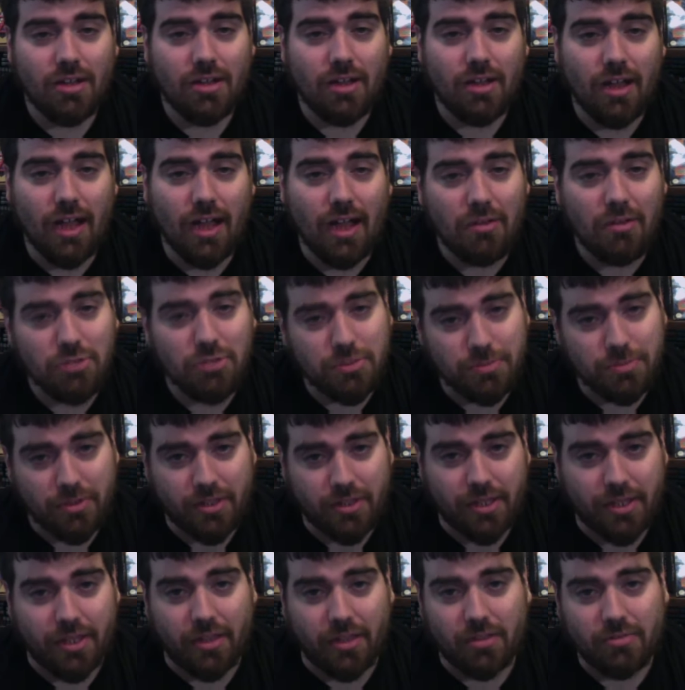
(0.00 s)
I was
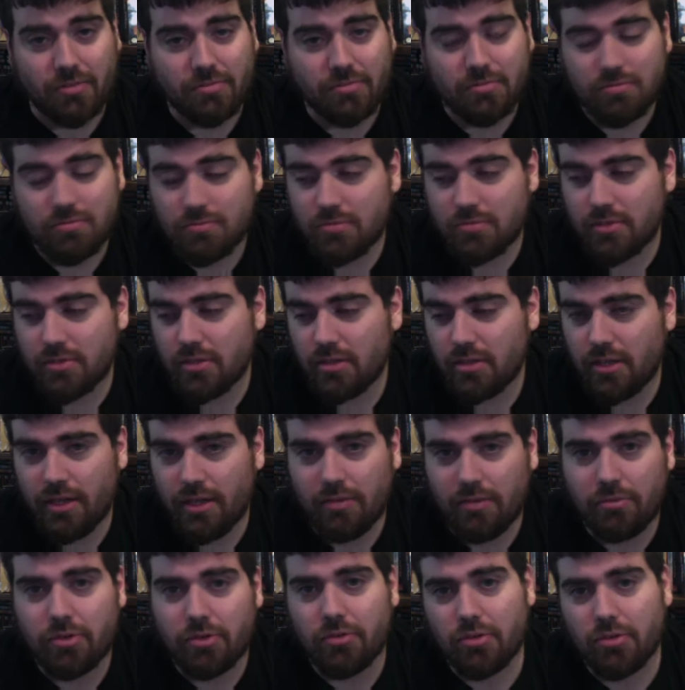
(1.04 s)
playing,
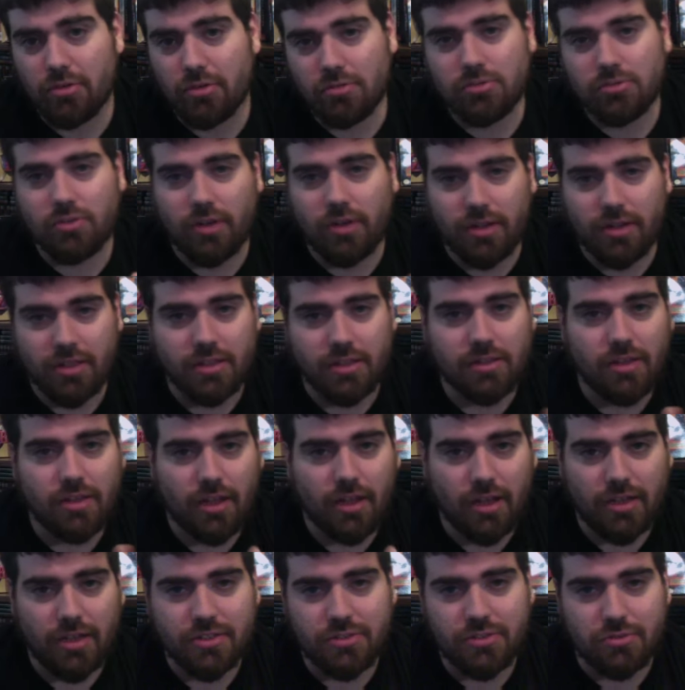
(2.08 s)
and we were trying to get the
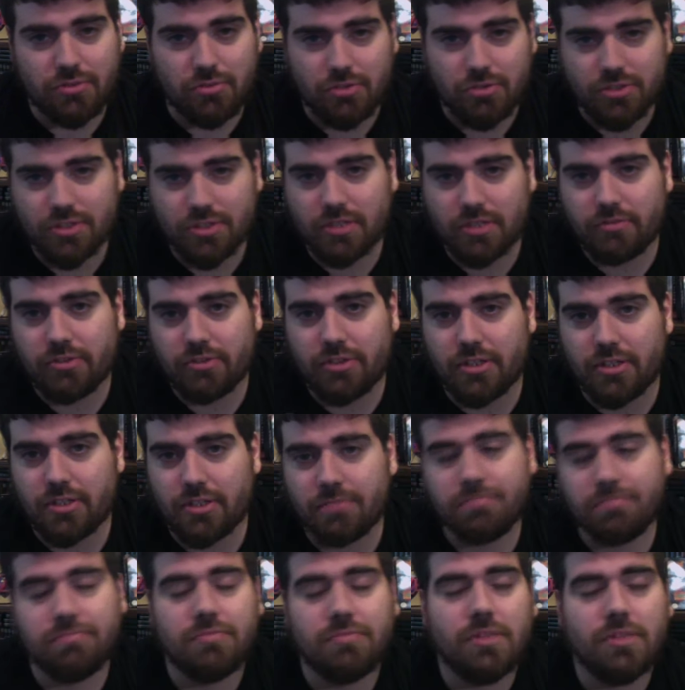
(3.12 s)
high scores and
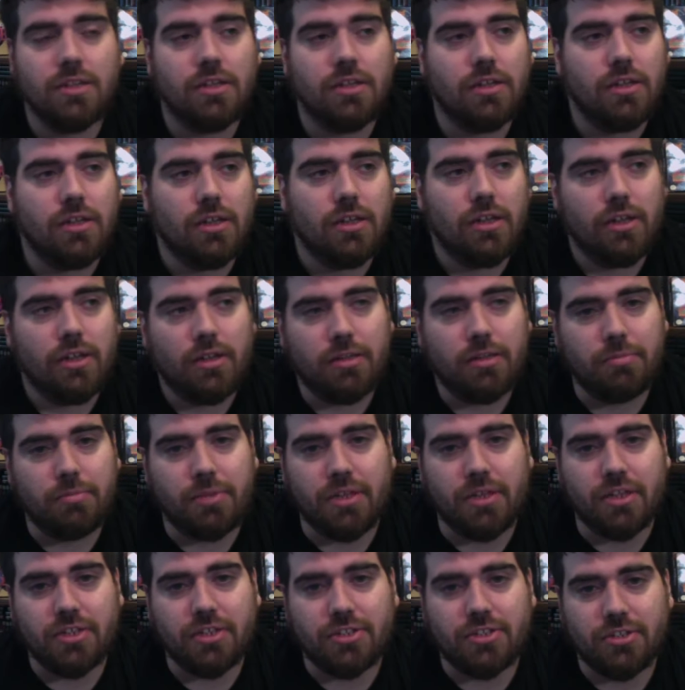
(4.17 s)
everything, and
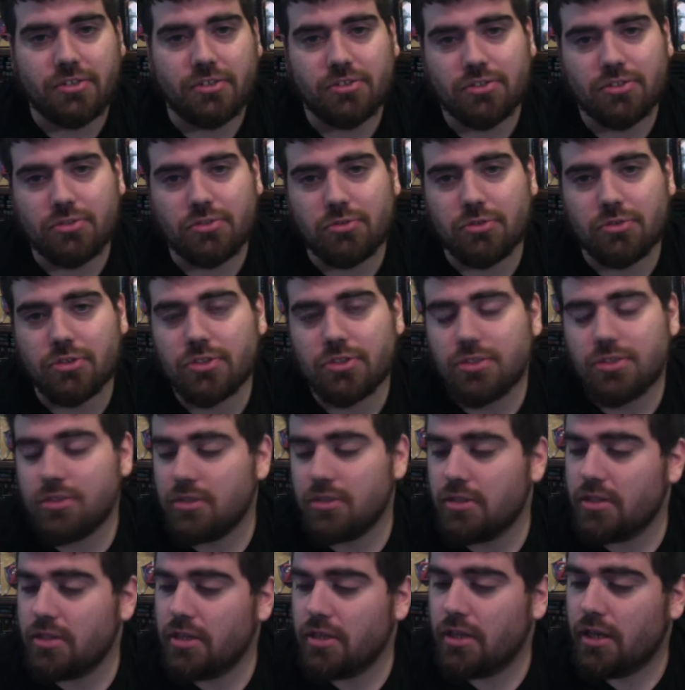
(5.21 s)
beat each other's scores.
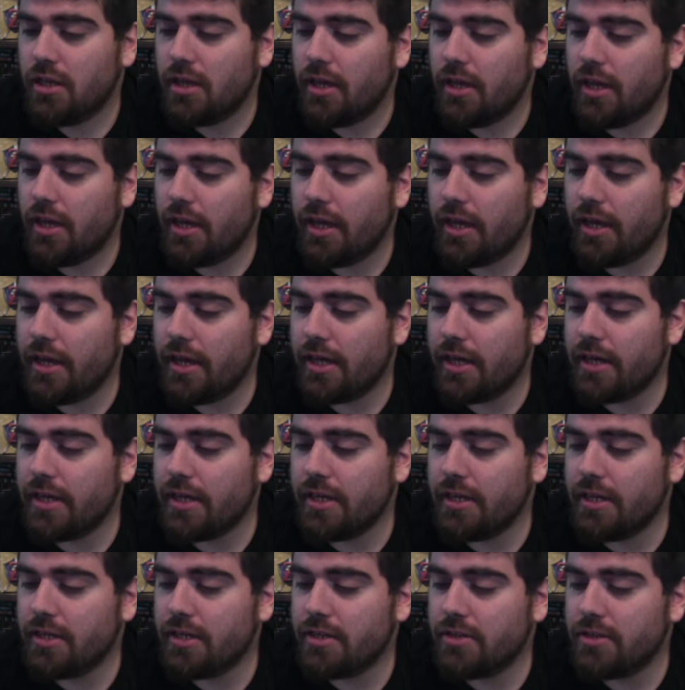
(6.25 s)

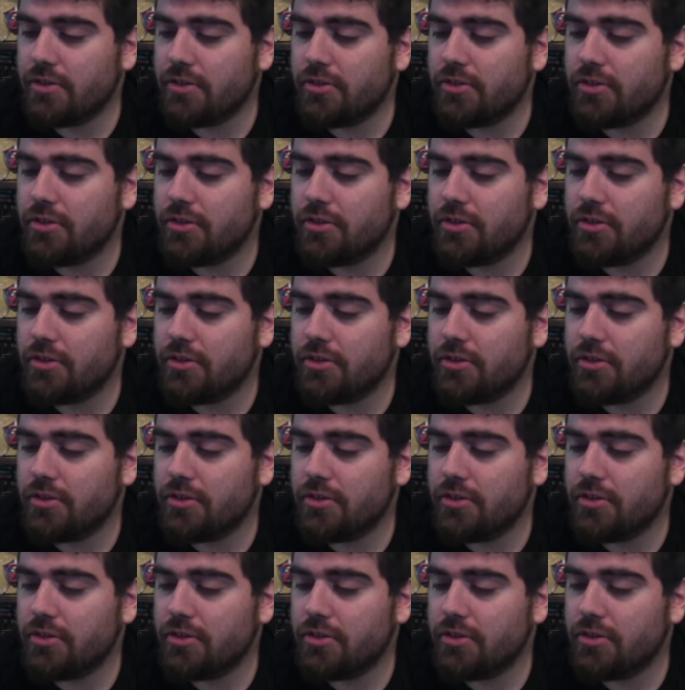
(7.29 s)
And